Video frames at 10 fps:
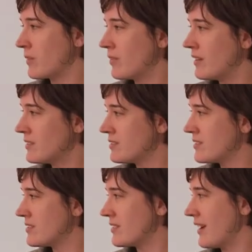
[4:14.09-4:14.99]
with
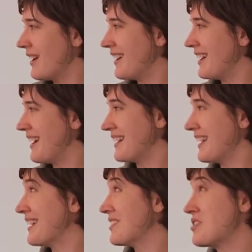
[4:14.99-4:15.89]
this,
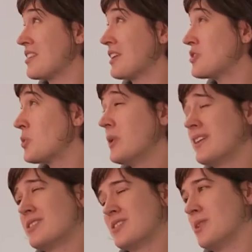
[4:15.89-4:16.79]
again, it's like
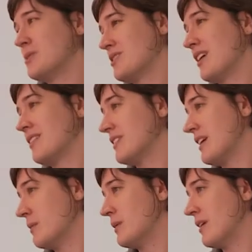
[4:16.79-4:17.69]
tweaked so
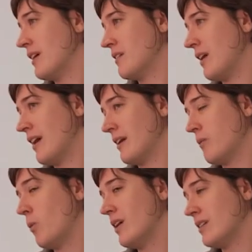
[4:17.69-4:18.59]
subtly, but I
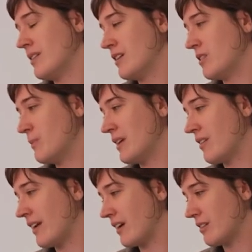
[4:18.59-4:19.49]
wanted there to be
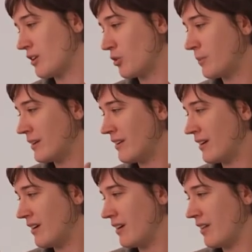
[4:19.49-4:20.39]
like a little bit
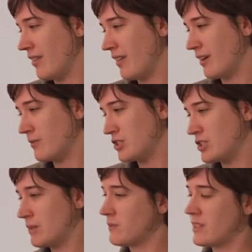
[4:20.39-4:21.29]
of a
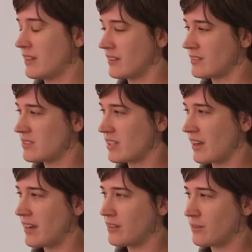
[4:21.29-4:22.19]
shifting to
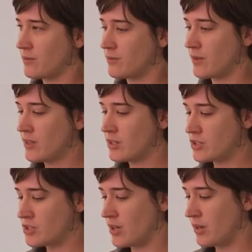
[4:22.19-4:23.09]
kind of
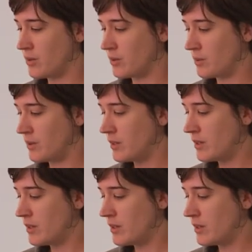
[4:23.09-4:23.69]
show,